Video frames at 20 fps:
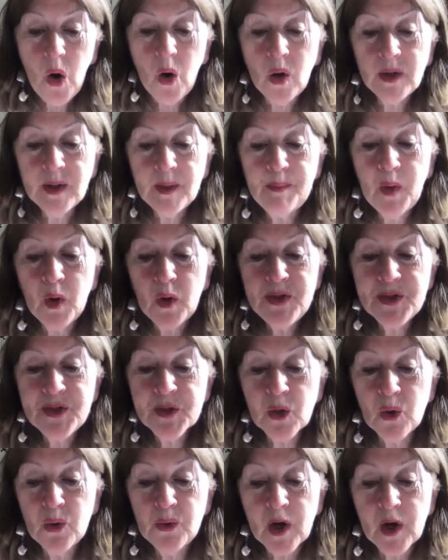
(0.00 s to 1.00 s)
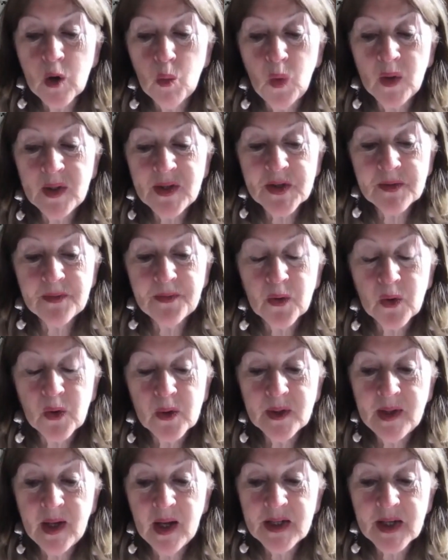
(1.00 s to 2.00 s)
All the boys go there once a
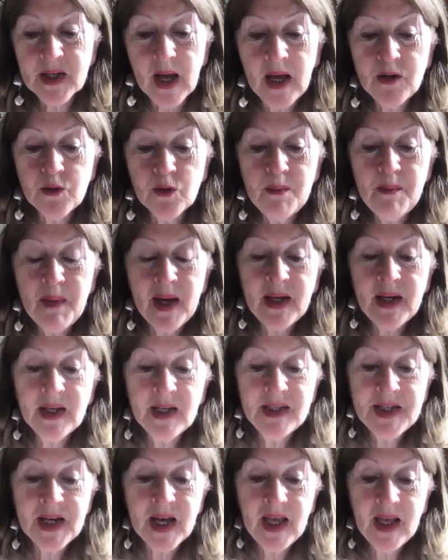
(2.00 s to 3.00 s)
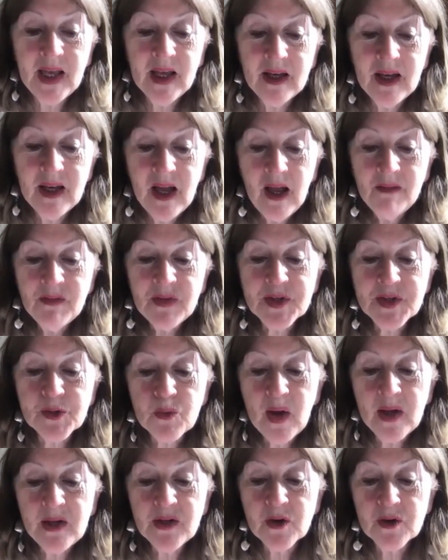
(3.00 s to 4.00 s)
fortnight and remain a day. This
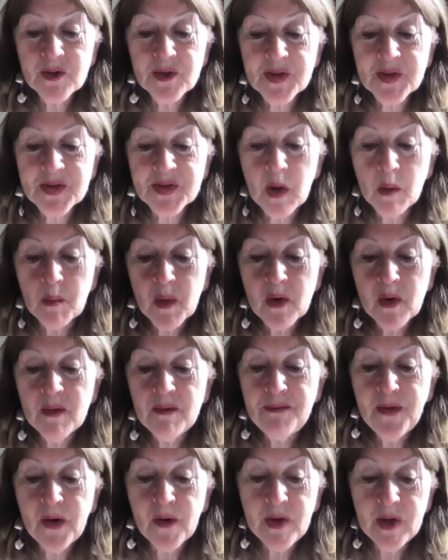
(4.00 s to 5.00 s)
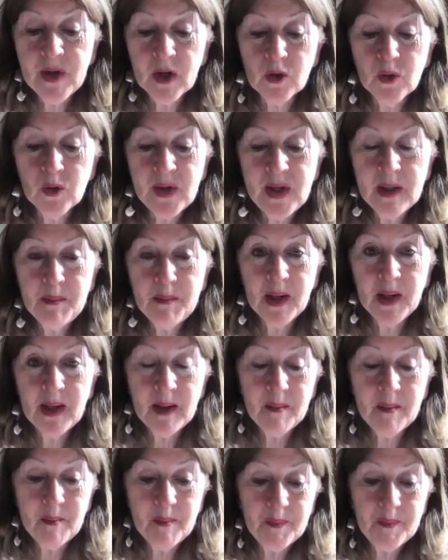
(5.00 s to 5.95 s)
renders the summer very agreeable.